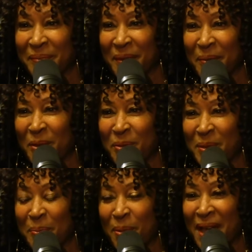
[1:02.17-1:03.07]
which was a
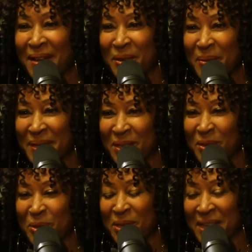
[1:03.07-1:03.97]
brand new
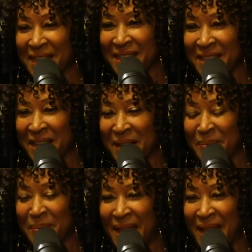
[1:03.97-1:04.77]
institution time.